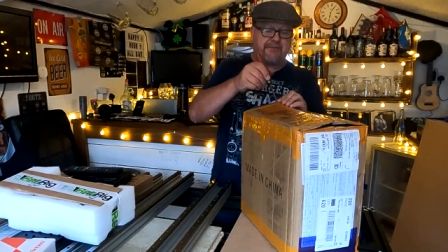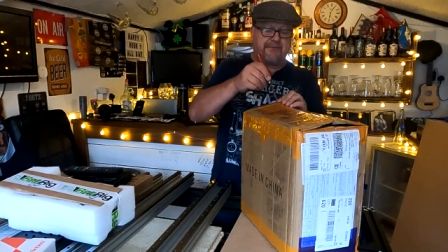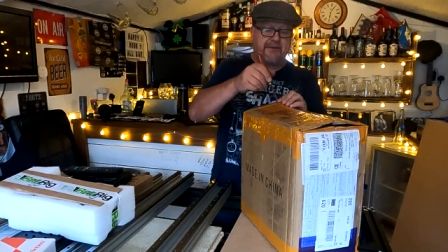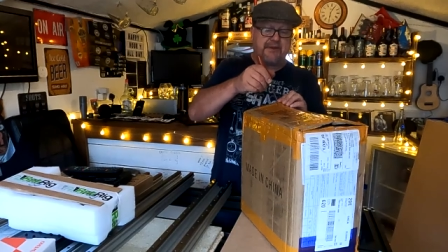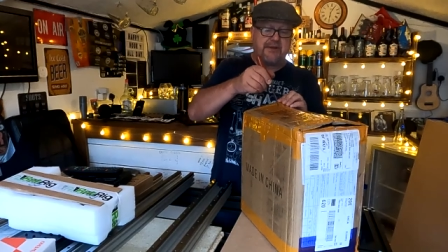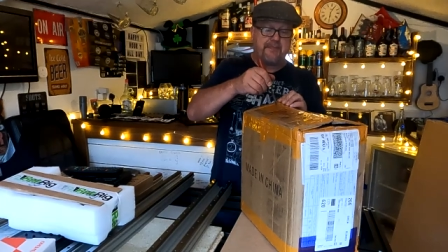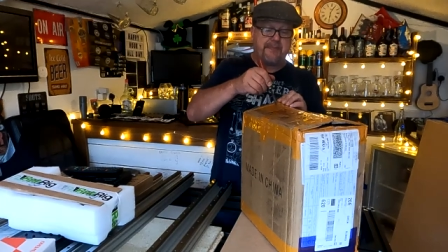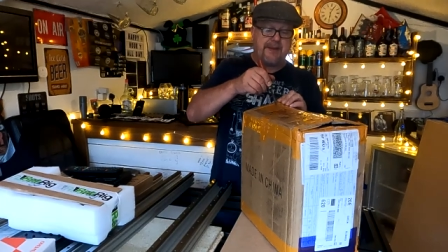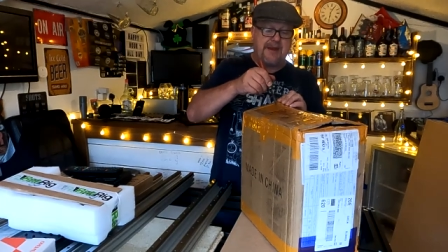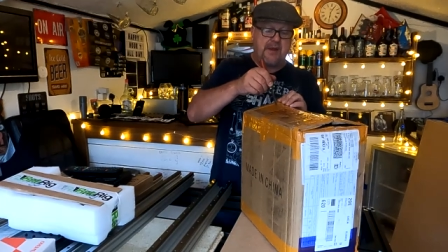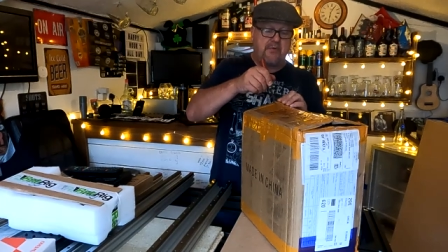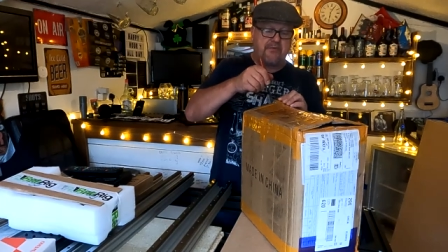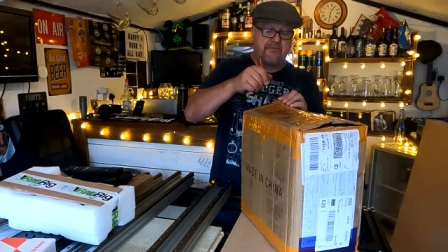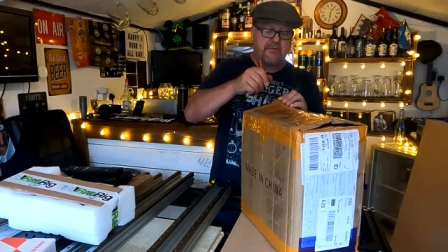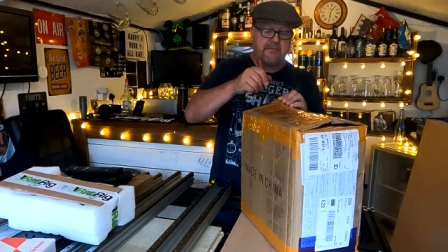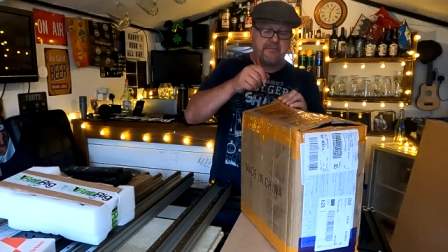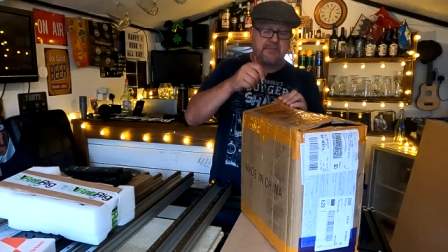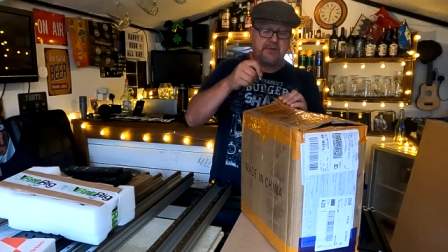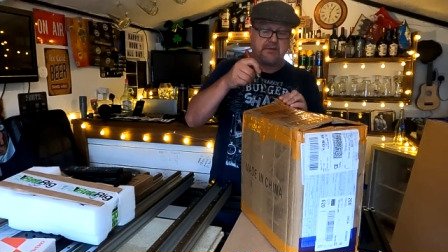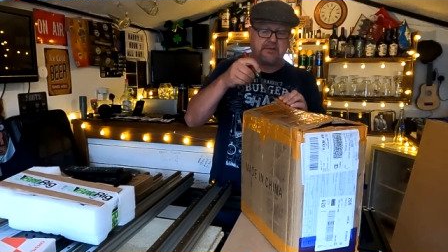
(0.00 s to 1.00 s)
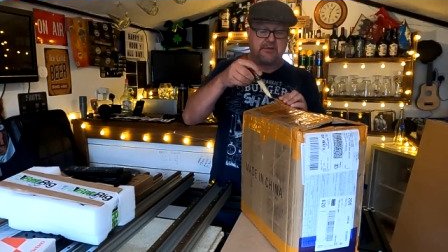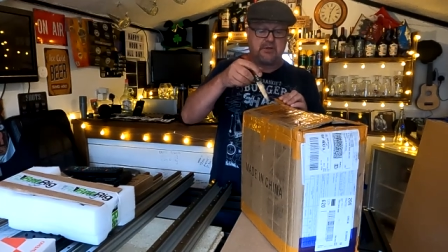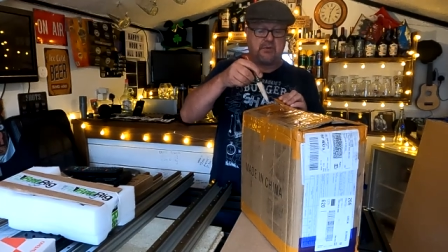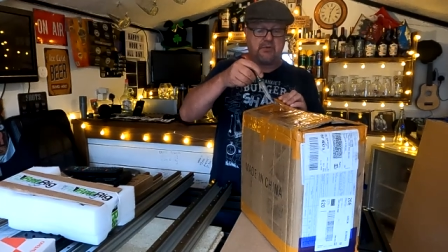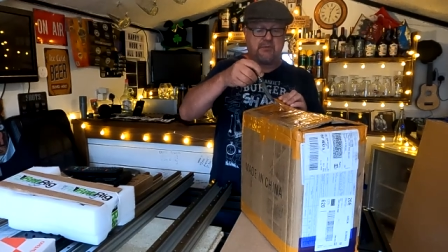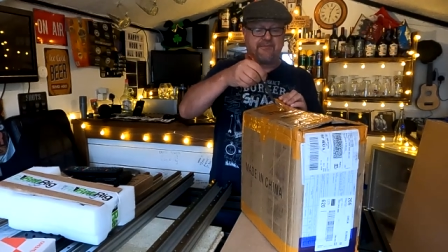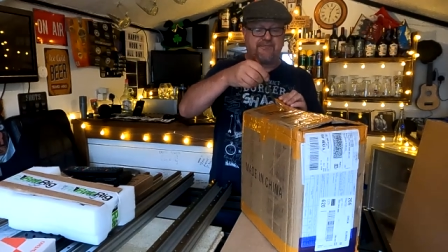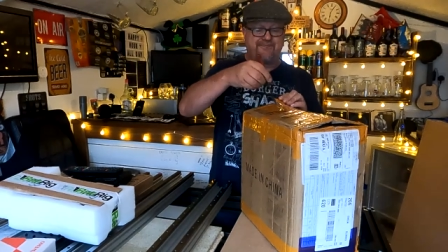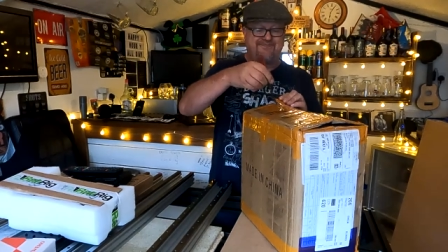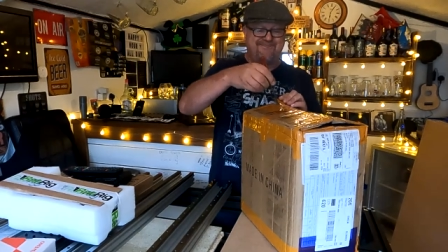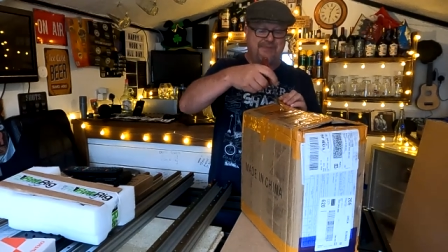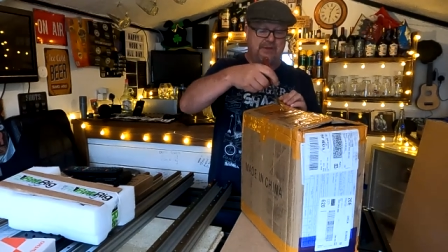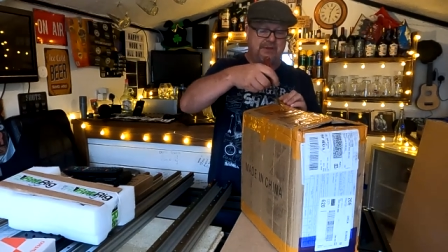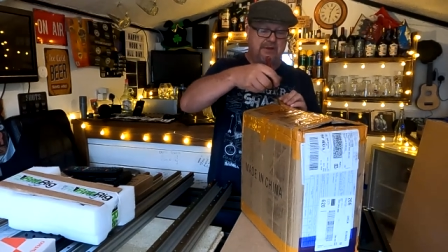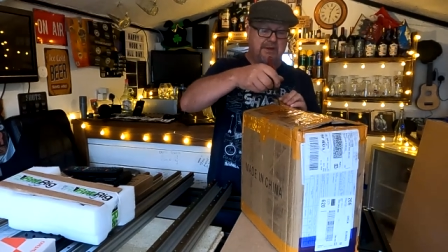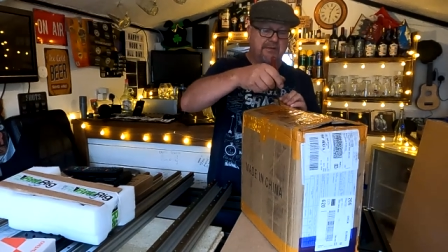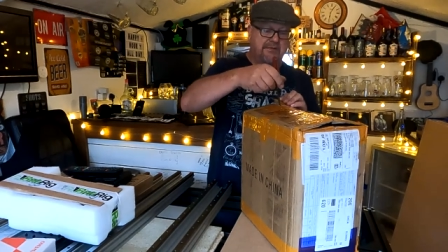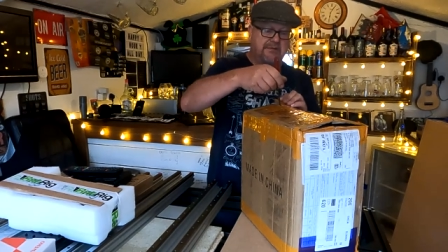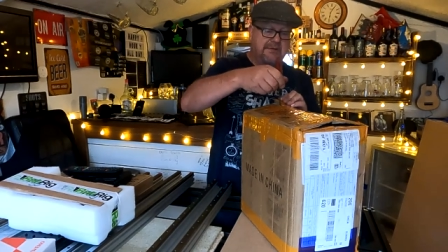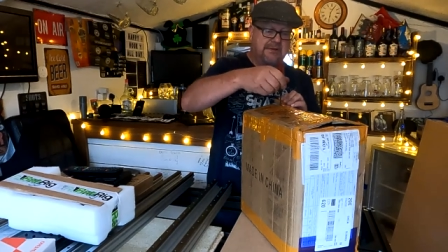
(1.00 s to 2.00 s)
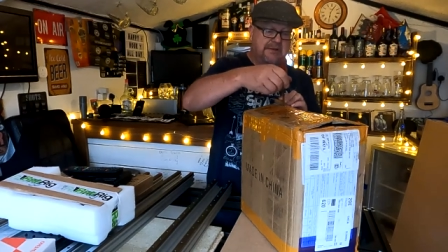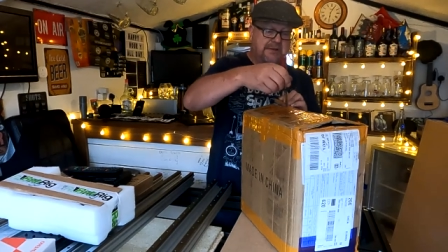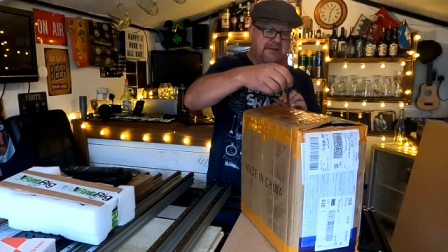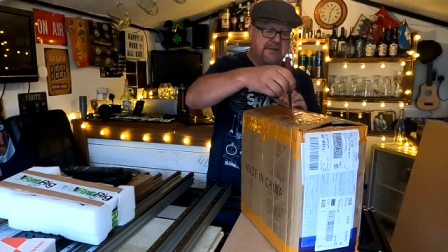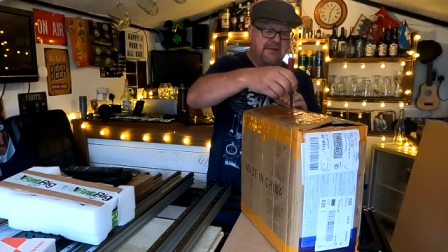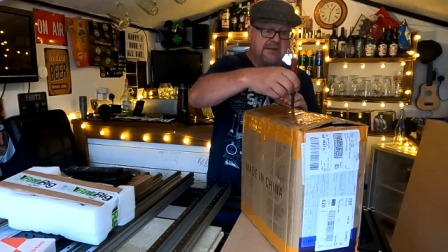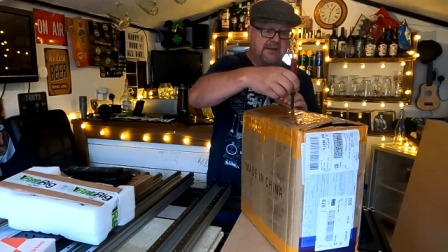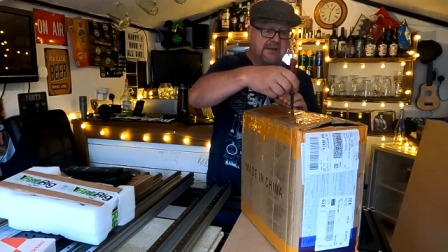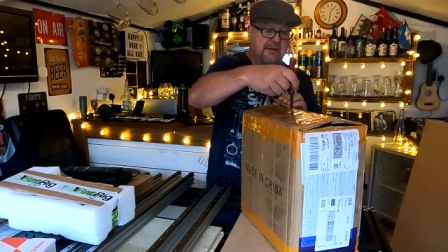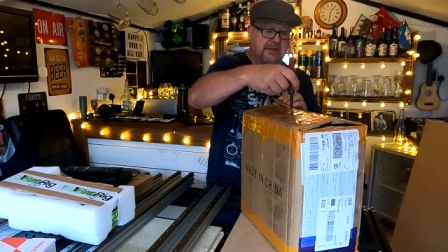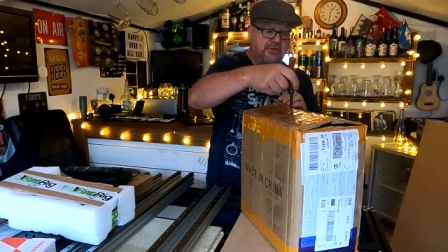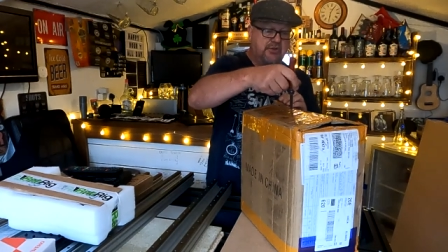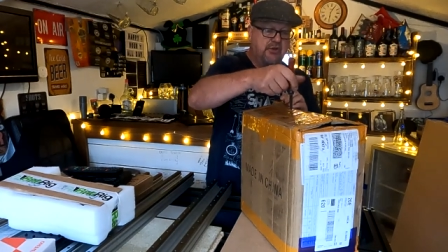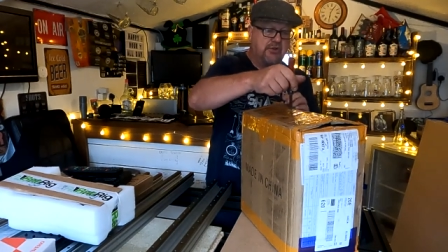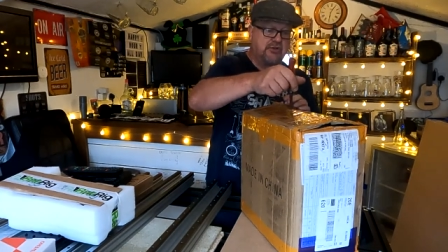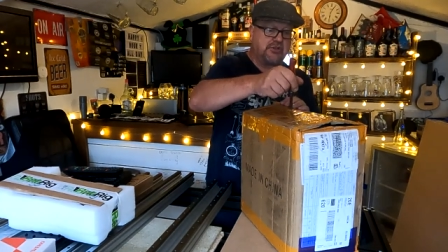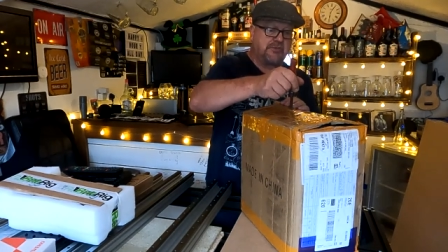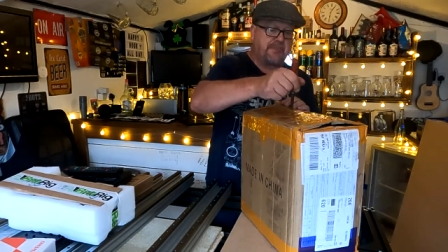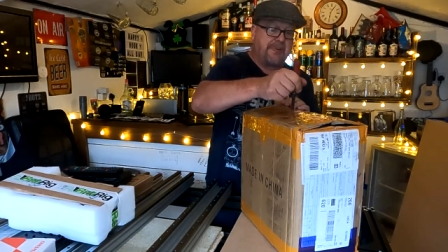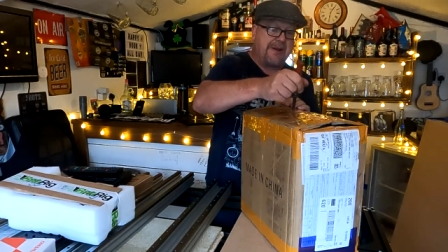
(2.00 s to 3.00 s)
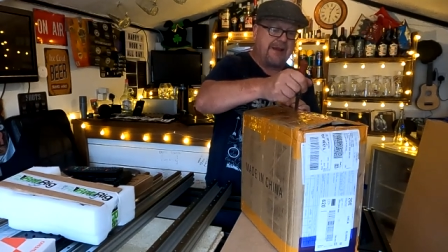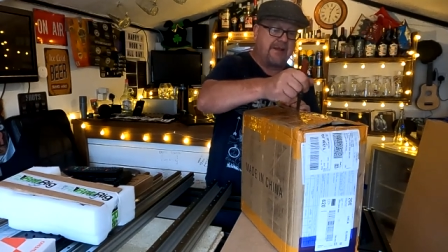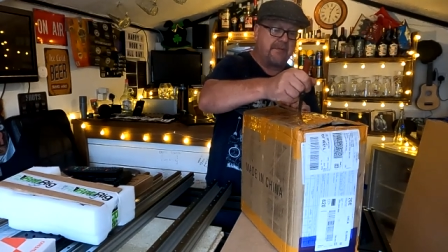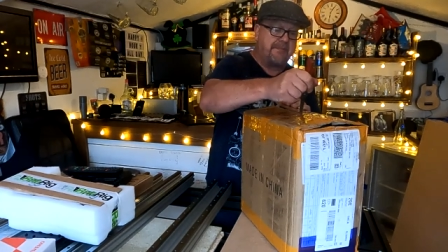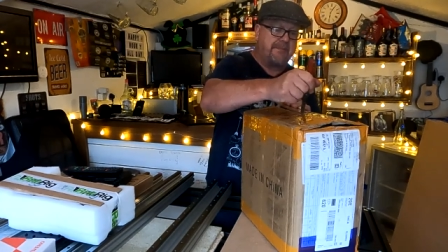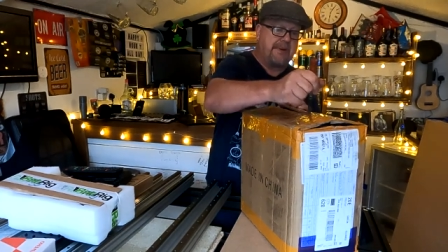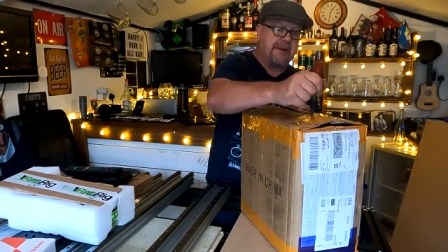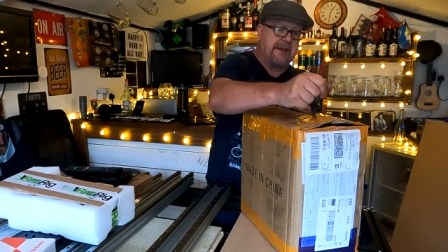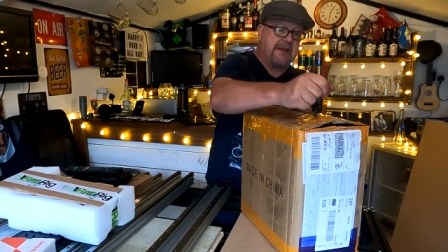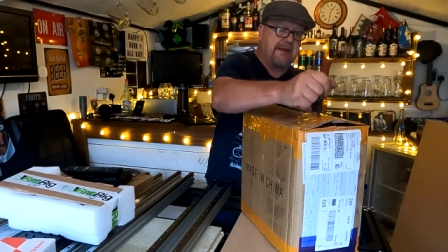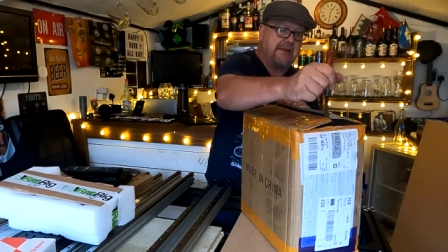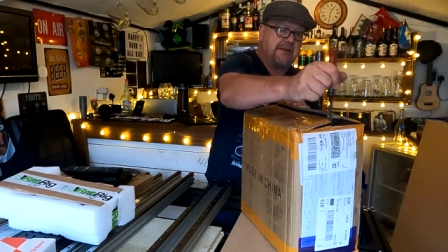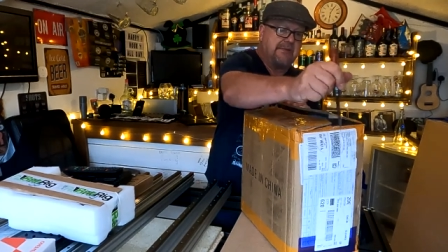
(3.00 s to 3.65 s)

to fiddle about with them and do, you know, it's not just plug and play.